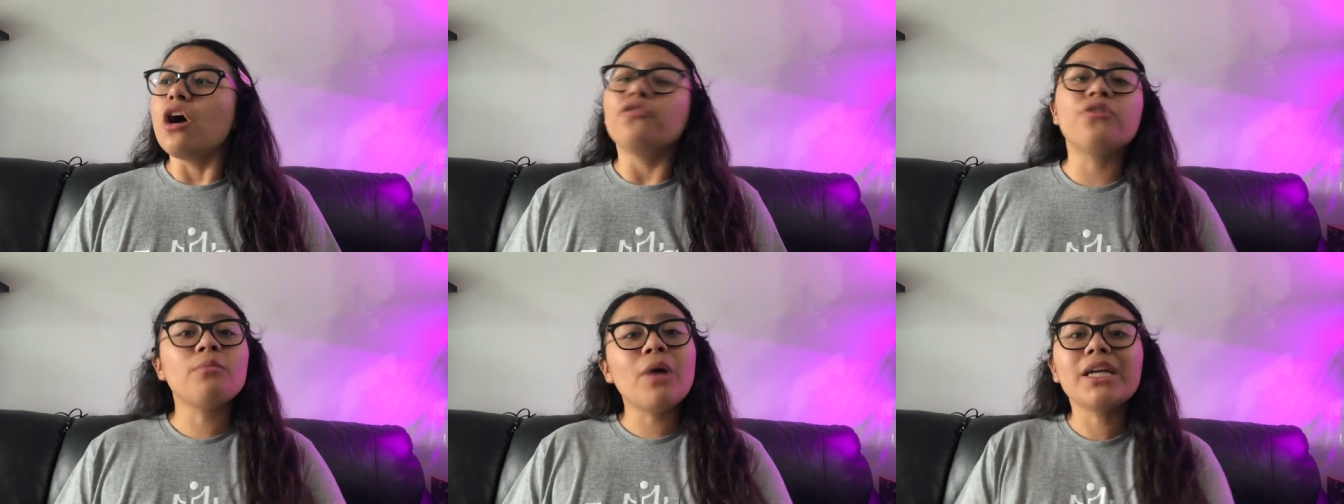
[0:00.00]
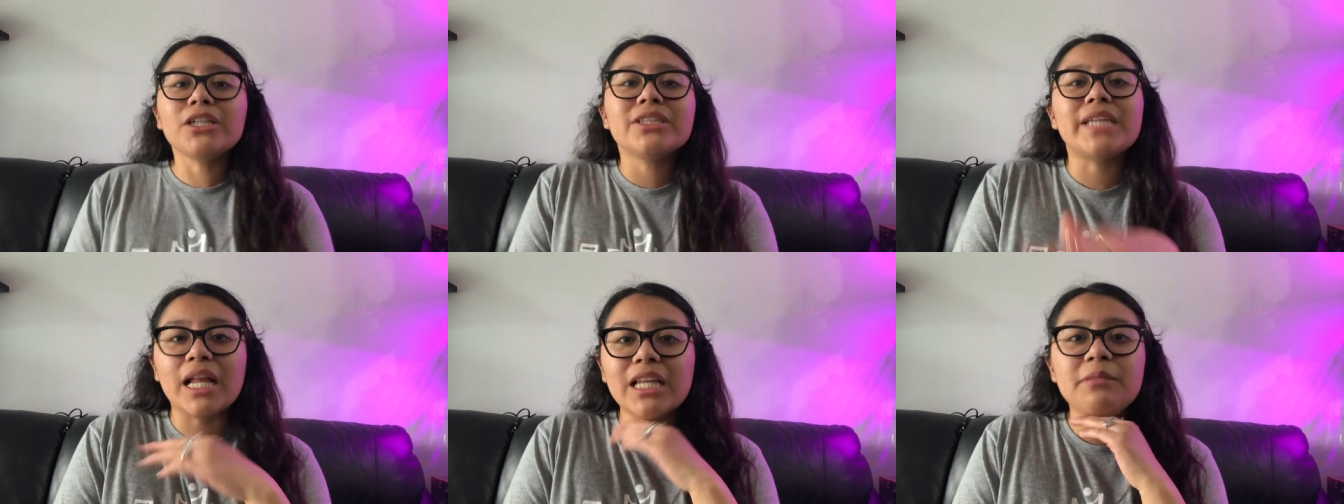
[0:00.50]
from what you're
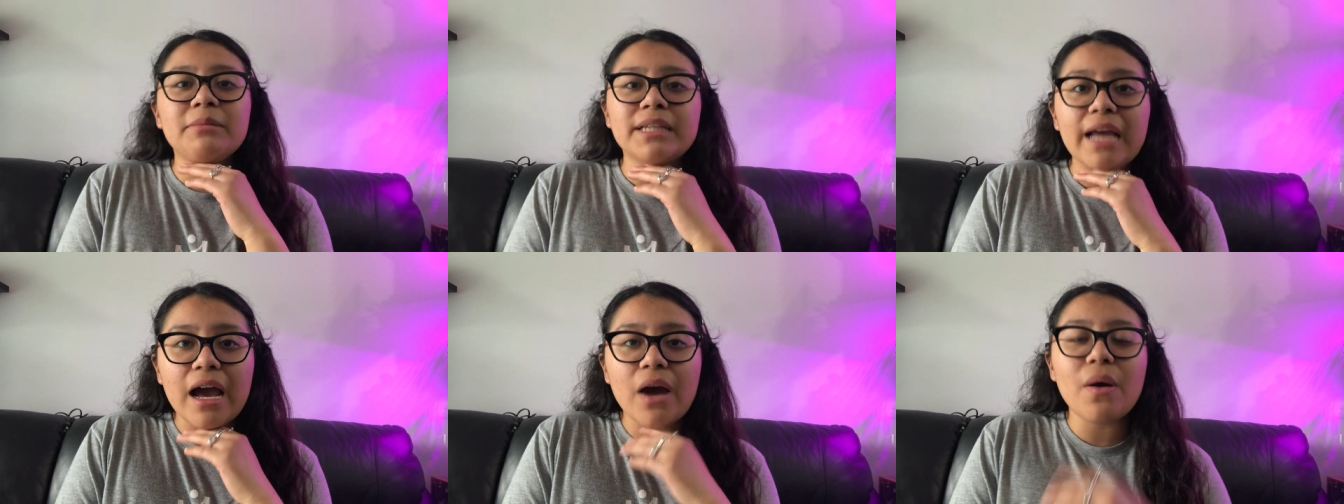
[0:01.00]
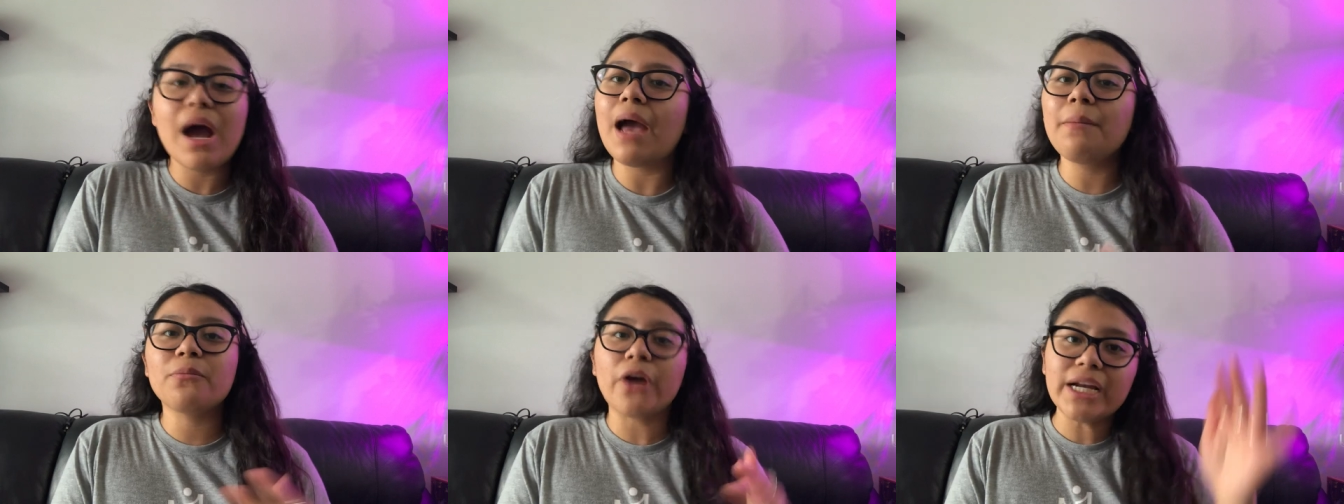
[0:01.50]
telling me now,
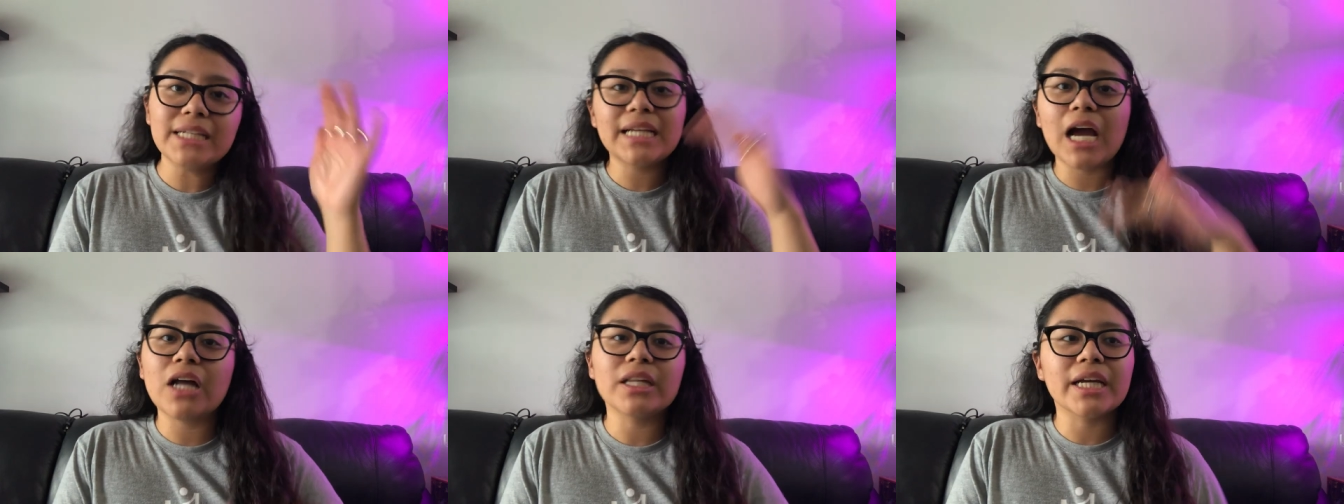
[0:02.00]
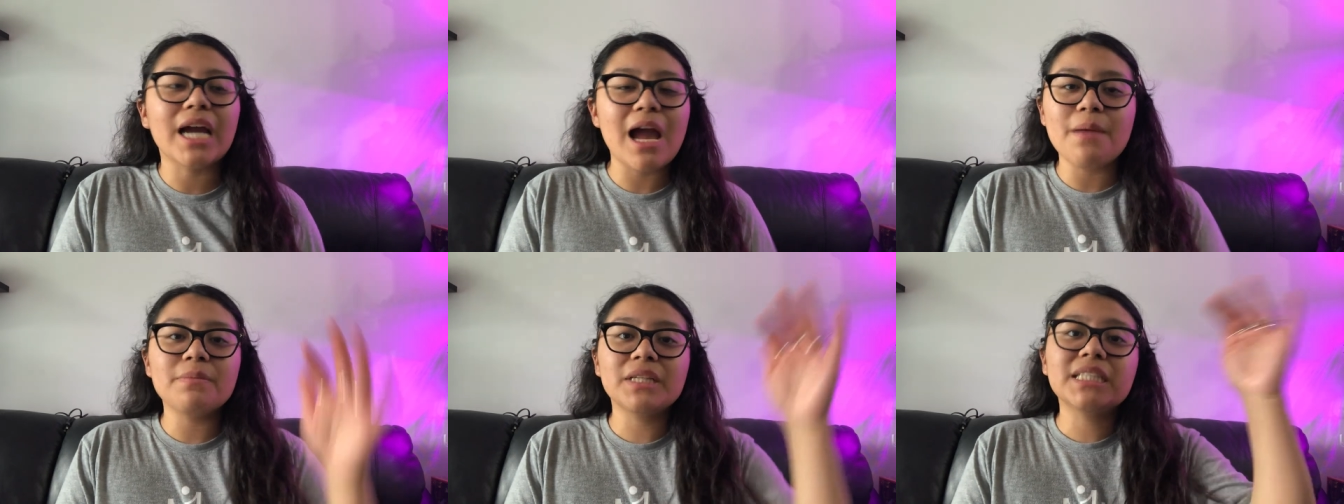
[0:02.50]
I'm writing down like
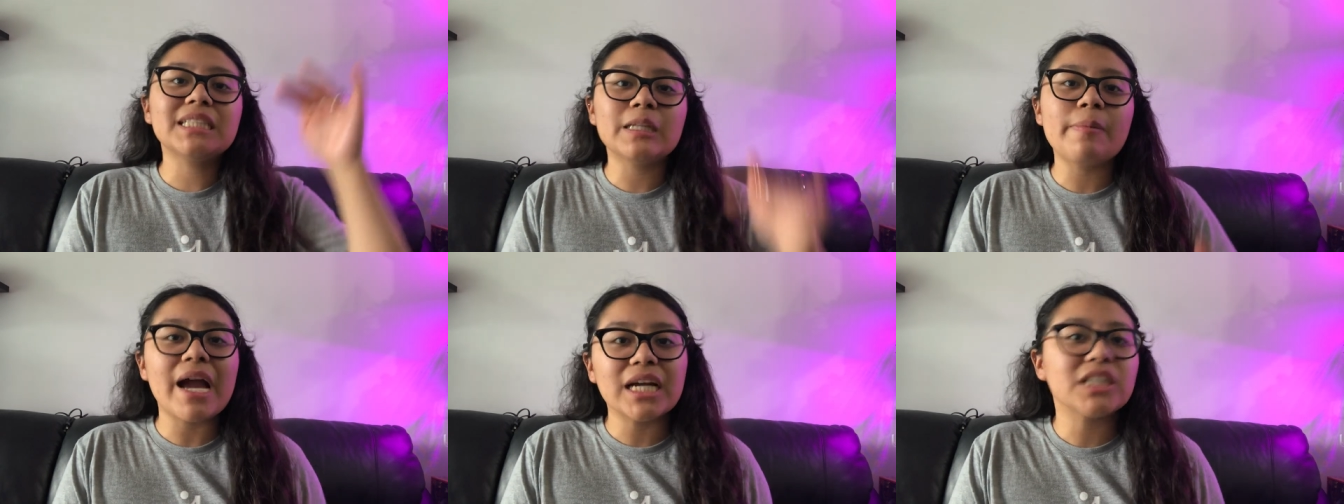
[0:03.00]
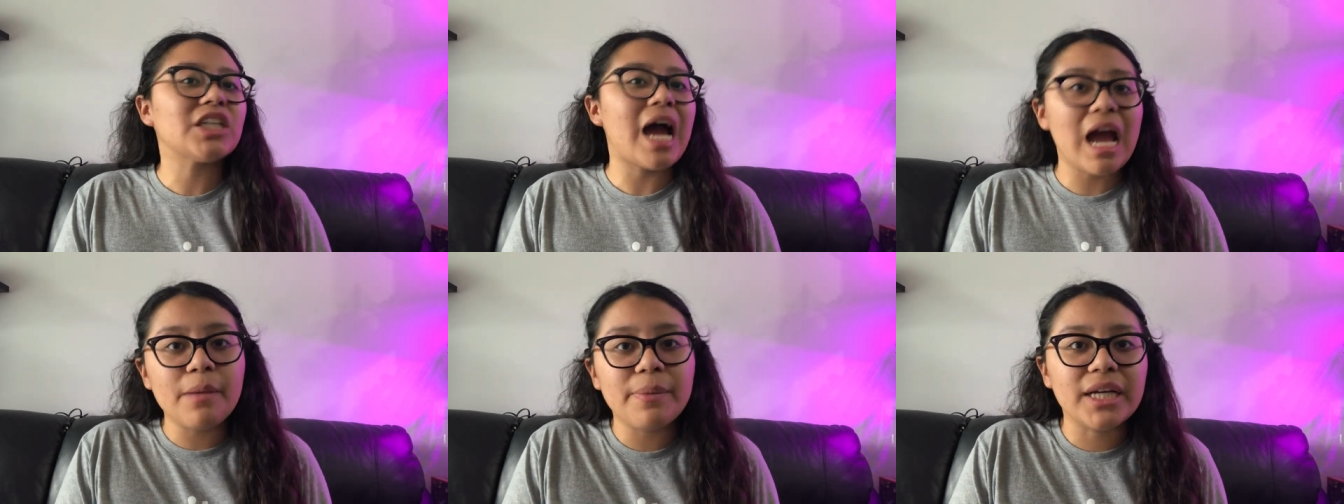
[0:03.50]
I'm this is the package
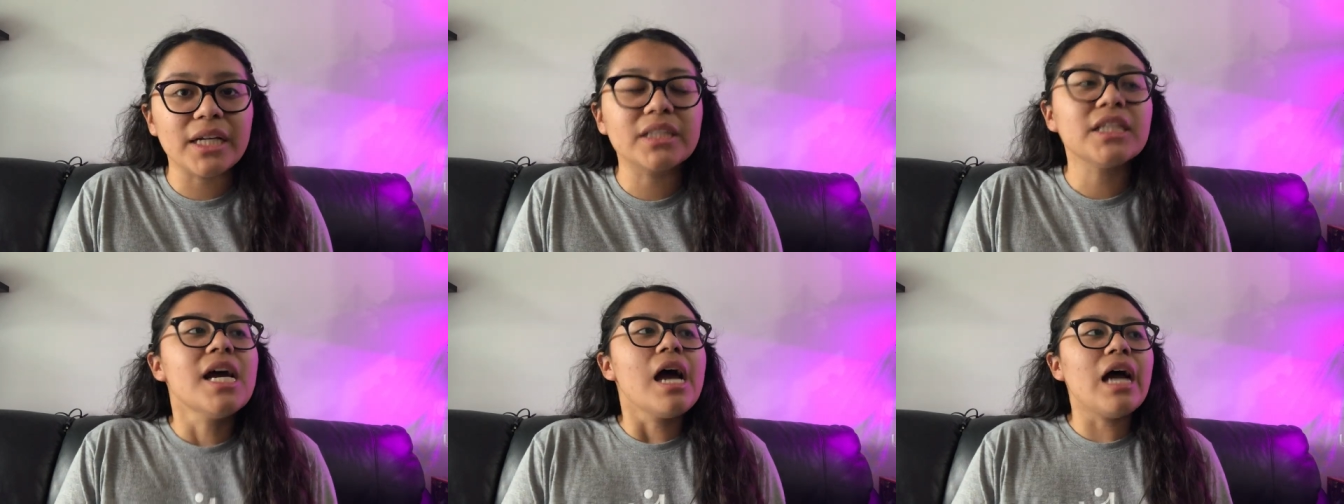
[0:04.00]
I picked,